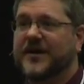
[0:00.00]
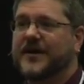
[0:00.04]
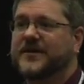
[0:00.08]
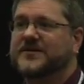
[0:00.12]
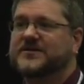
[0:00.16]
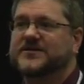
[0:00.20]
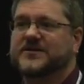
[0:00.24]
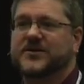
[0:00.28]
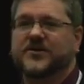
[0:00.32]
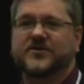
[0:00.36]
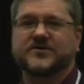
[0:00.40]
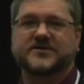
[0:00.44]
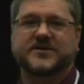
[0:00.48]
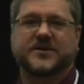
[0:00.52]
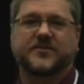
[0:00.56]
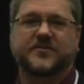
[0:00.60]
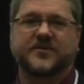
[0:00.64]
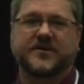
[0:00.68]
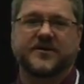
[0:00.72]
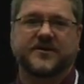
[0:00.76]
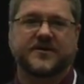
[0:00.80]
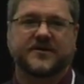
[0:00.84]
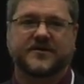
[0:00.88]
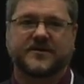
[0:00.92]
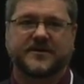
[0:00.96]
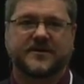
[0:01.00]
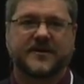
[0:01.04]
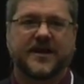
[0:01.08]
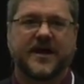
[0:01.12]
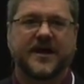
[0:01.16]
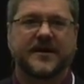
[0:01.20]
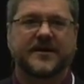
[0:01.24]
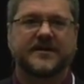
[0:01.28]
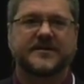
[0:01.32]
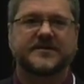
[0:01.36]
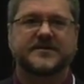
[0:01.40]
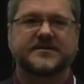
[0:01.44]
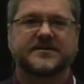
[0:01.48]
slows up the
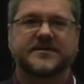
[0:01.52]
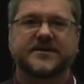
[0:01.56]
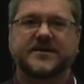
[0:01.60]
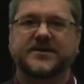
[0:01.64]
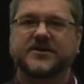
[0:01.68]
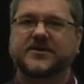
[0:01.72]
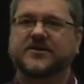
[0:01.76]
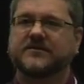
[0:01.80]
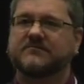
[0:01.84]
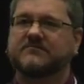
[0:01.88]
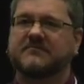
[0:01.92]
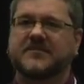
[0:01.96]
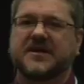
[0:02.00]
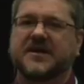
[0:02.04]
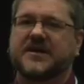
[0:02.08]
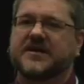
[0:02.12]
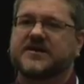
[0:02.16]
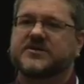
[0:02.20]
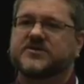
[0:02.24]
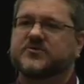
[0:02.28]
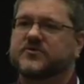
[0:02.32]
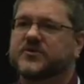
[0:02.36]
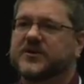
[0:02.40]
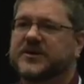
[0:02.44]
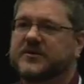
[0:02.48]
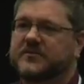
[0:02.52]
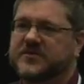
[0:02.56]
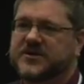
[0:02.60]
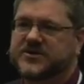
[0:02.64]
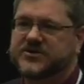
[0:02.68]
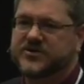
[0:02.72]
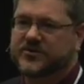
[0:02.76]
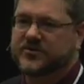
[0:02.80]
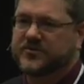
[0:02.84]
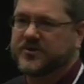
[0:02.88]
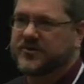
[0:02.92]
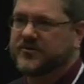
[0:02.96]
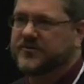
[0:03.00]
line at the till. It's really
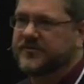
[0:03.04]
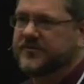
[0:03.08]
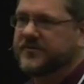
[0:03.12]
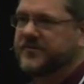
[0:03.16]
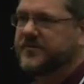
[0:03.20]
miserable.